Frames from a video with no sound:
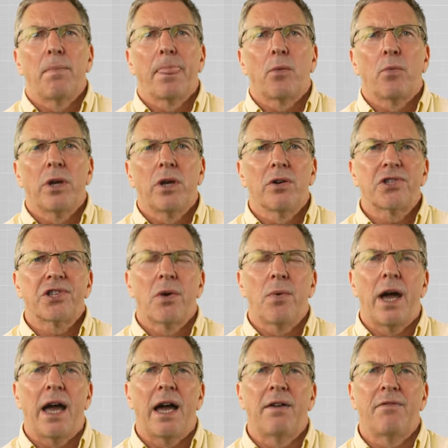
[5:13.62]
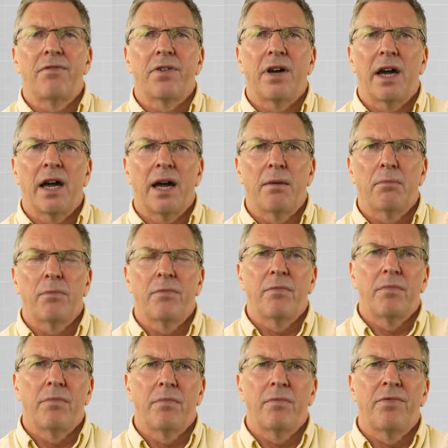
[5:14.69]
we also have
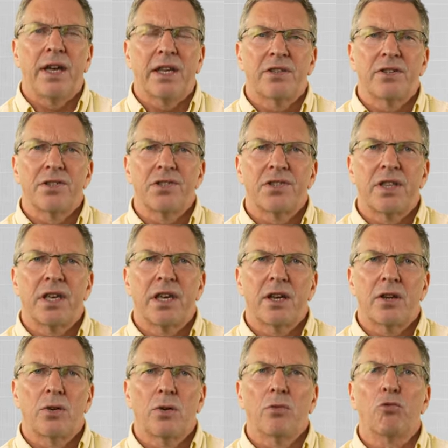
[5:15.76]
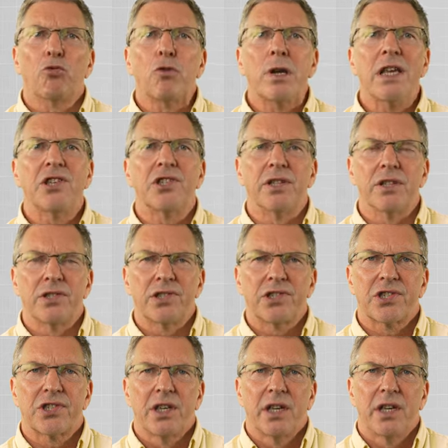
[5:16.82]
vectors. They're called
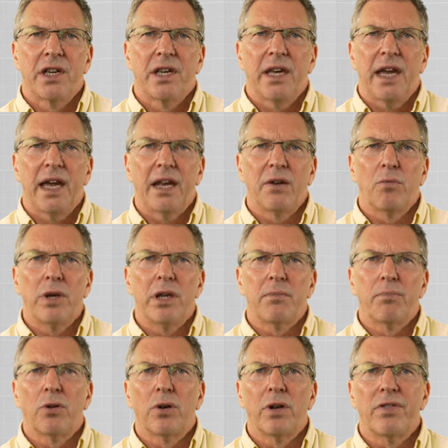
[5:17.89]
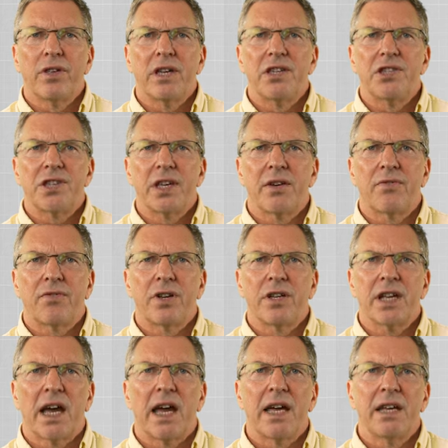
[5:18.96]
reasons. And we employ these every
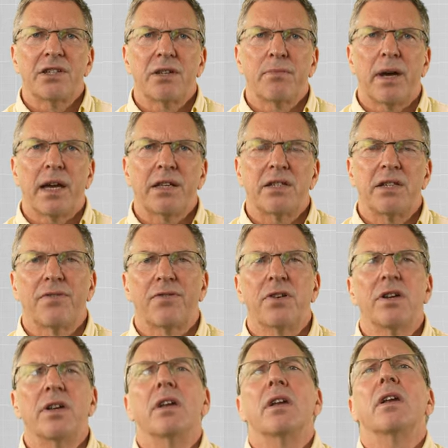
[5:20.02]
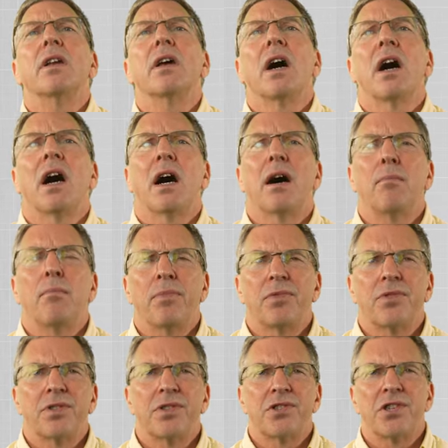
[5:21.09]
day to make different
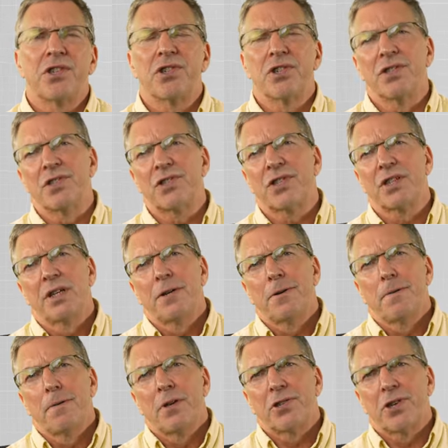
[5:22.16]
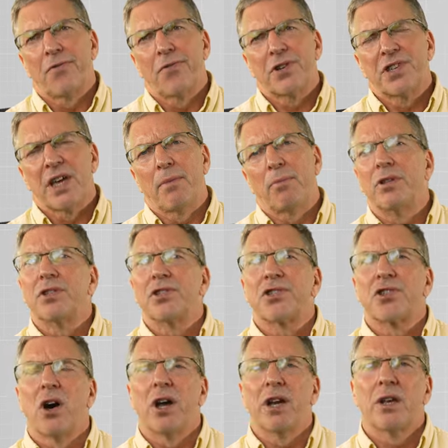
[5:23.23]
decisions. So for example, in
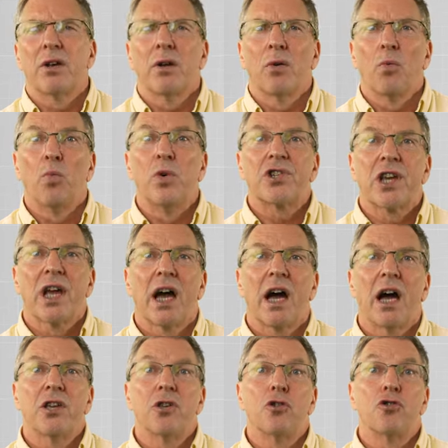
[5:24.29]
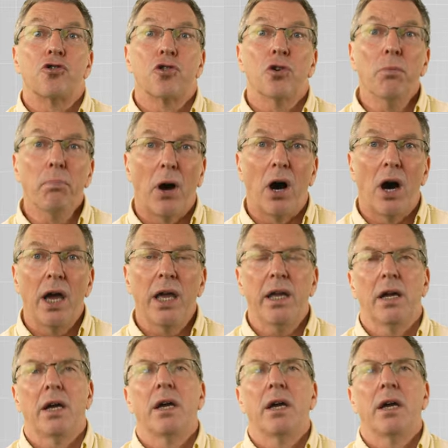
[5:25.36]
deciding which car you should buy,